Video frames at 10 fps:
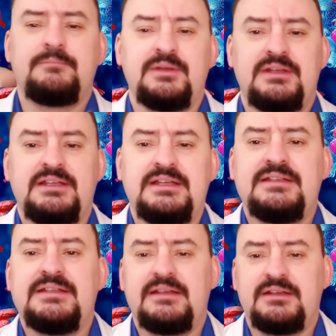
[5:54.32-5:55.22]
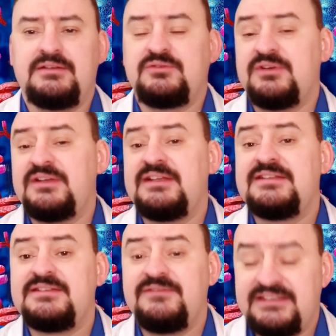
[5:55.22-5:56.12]
billions,
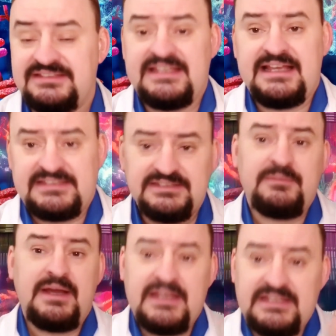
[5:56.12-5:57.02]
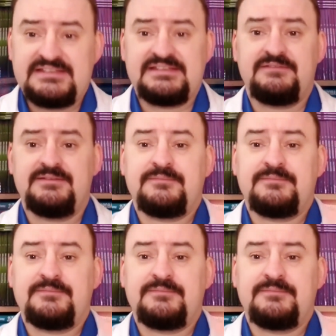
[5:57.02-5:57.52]
trillions of these antibodies.